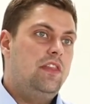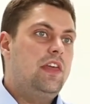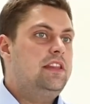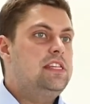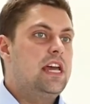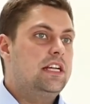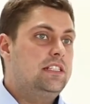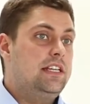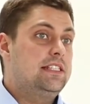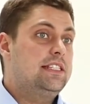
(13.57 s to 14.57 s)
that the
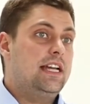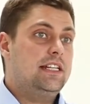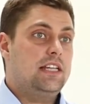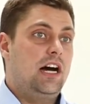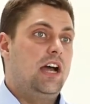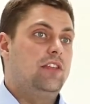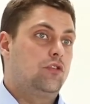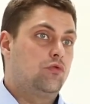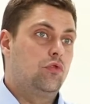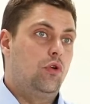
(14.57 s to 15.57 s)
insects either
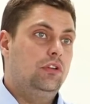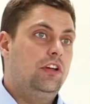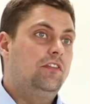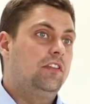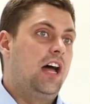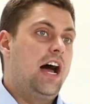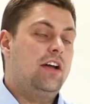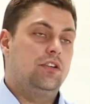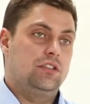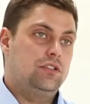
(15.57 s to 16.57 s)
crawl or fly
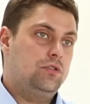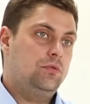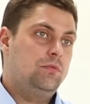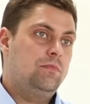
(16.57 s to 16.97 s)
onto.